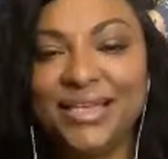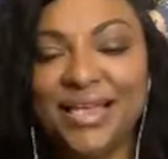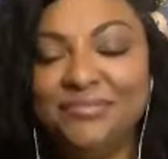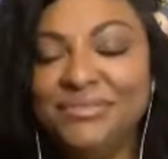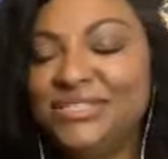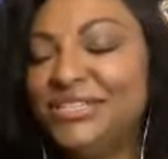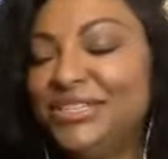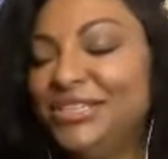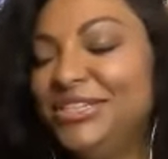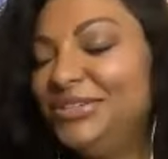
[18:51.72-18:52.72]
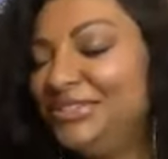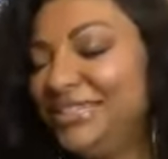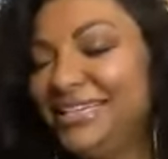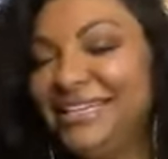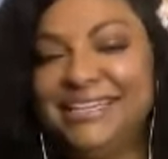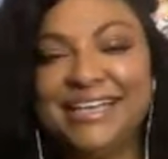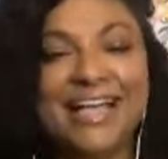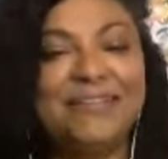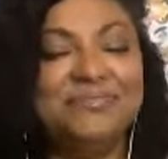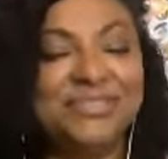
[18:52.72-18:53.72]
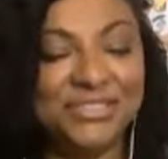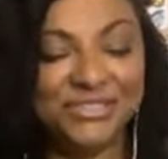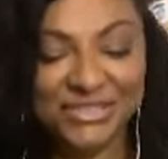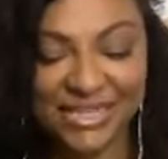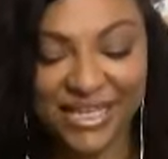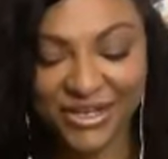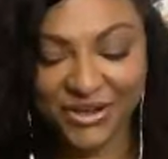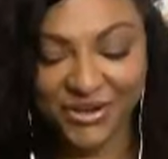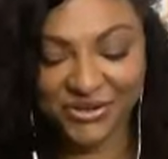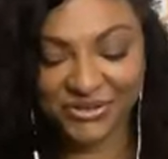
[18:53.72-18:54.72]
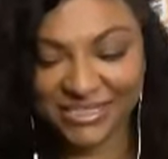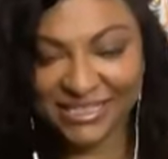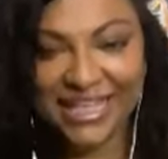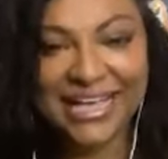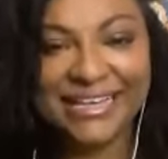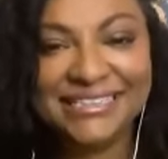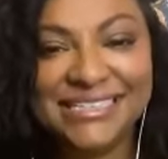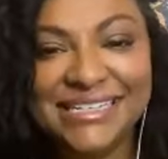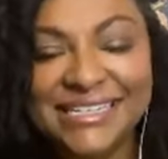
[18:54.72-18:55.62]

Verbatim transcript: absolutely absolutely a ho to that